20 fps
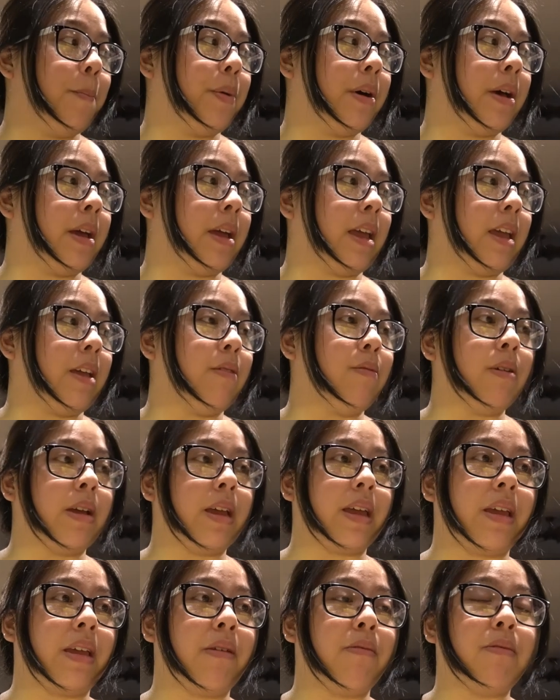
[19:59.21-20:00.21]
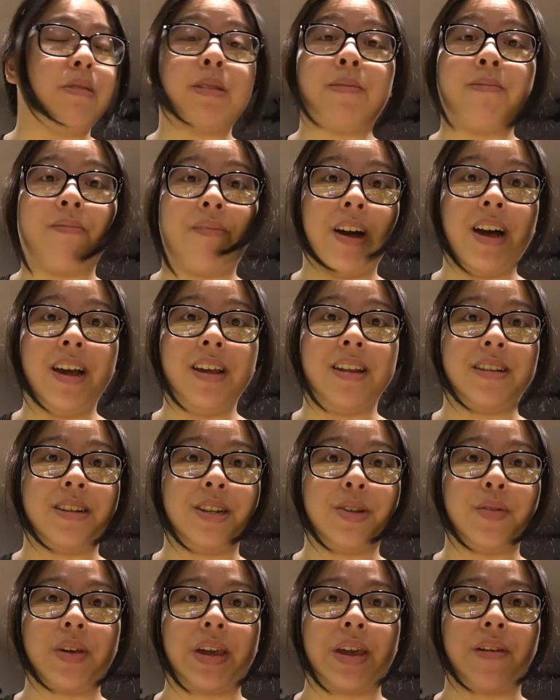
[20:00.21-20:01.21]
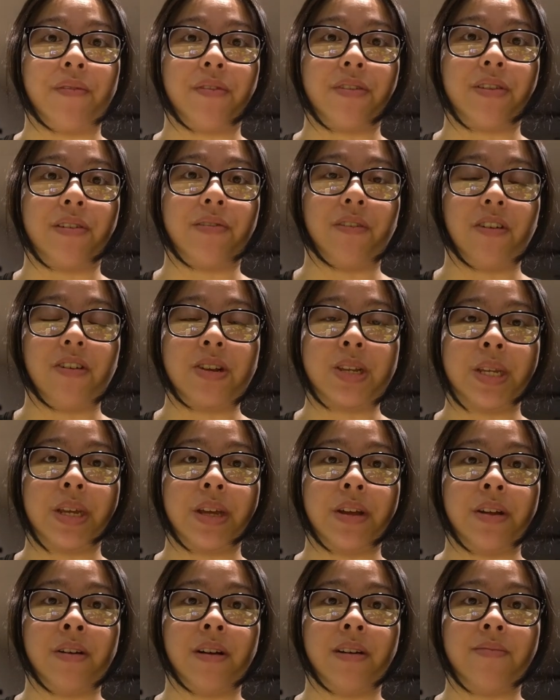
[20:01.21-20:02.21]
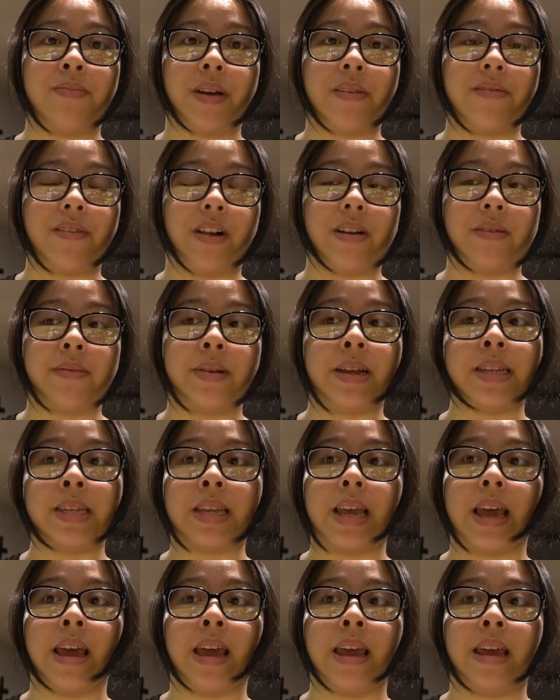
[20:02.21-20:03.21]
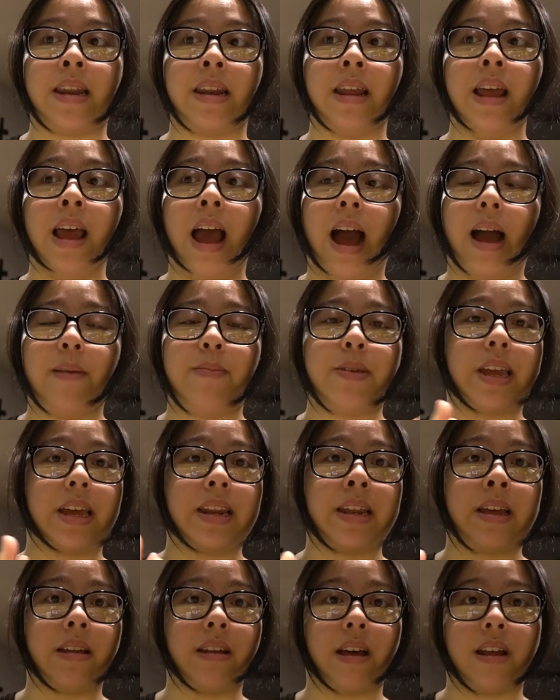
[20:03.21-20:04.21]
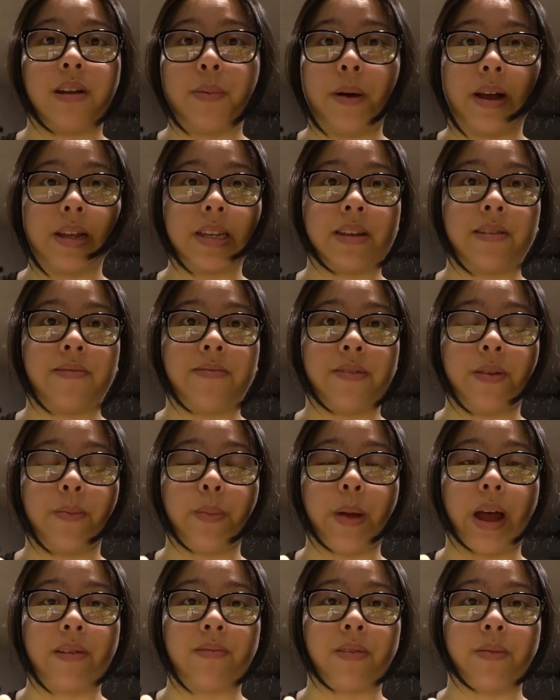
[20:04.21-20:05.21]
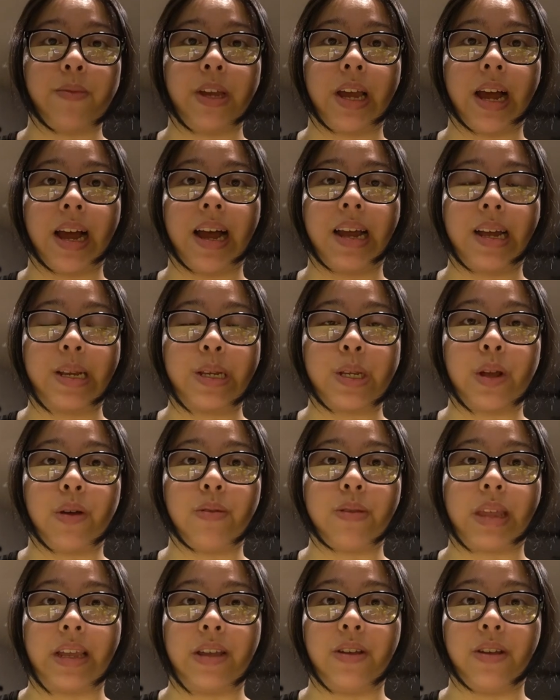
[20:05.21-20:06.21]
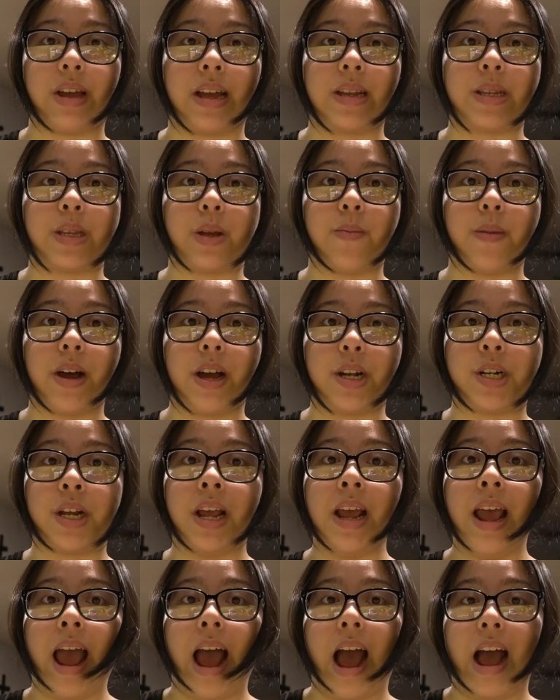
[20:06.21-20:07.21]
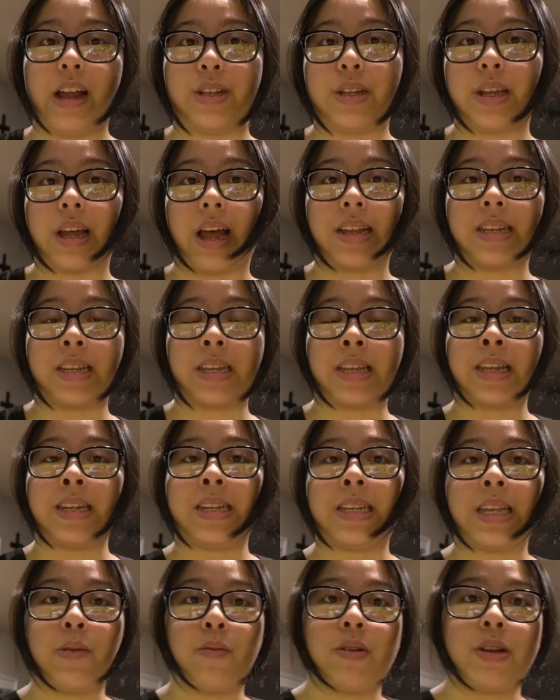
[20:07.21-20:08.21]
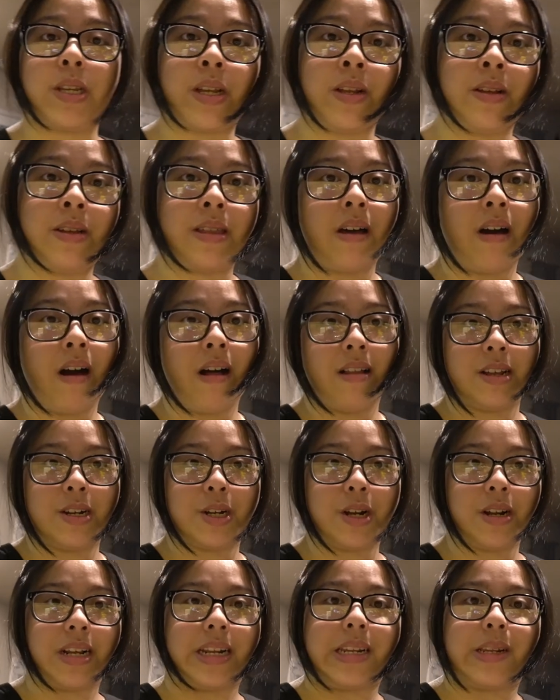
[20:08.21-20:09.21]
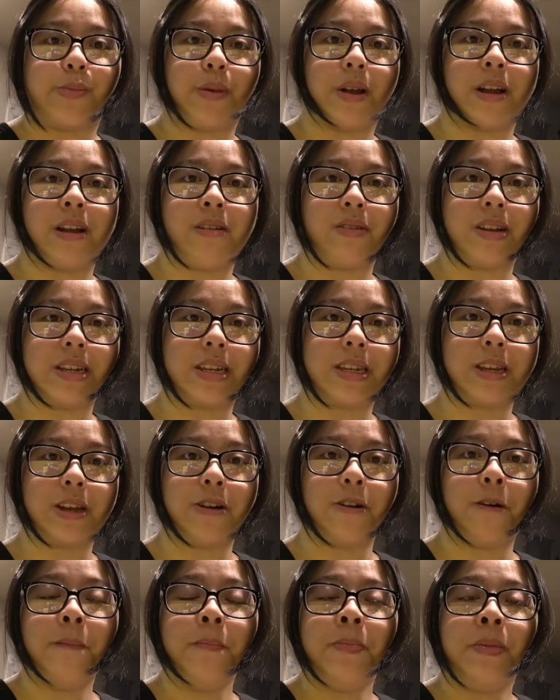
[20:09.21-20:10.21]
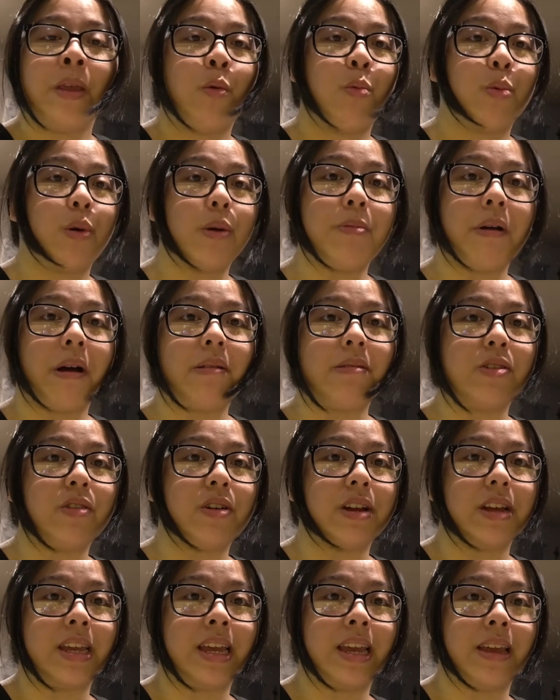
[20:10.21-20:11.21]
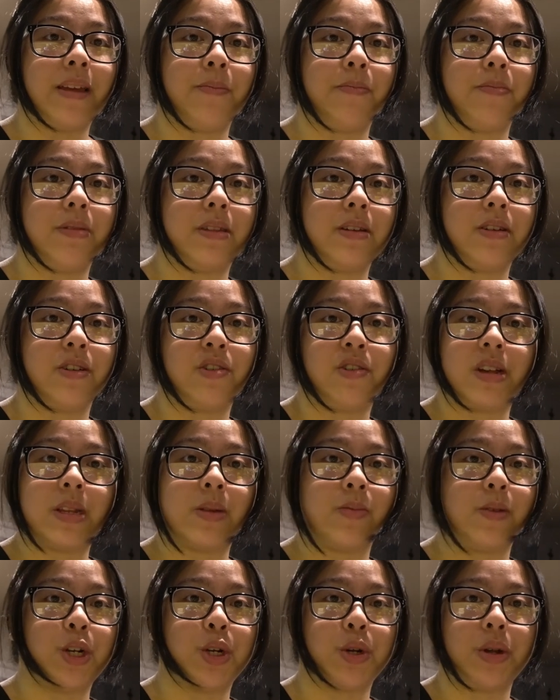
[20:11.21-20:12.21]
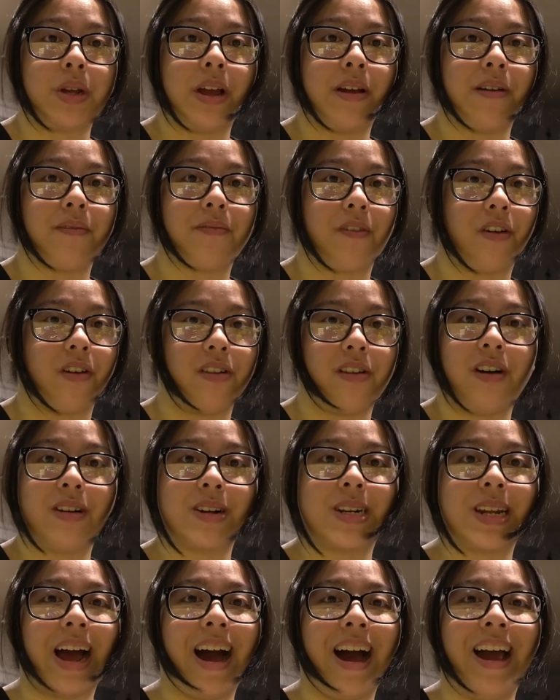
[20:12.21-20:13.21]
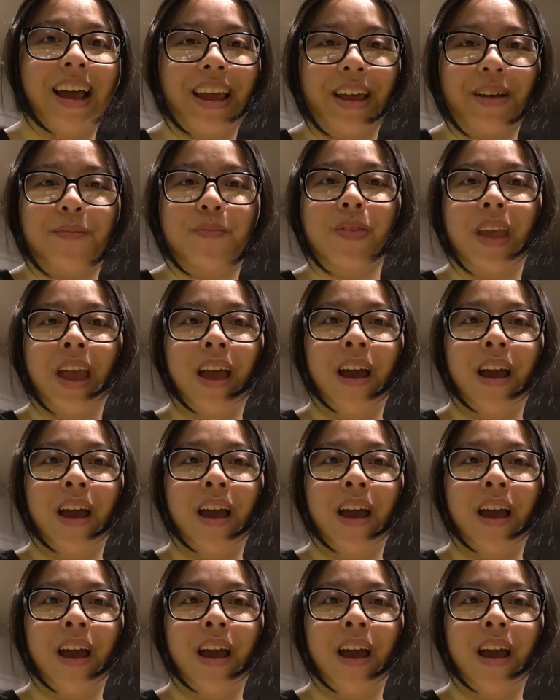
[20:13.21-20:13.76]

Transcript: but it was it was fun doing it for the first year of my vlogmas and I've been getting a lot of positive feedback from you guys so thank you guys so much as you guys can see we're still in the holly jolly spirit we still we're probably going to keep the Christmas tree up for a long time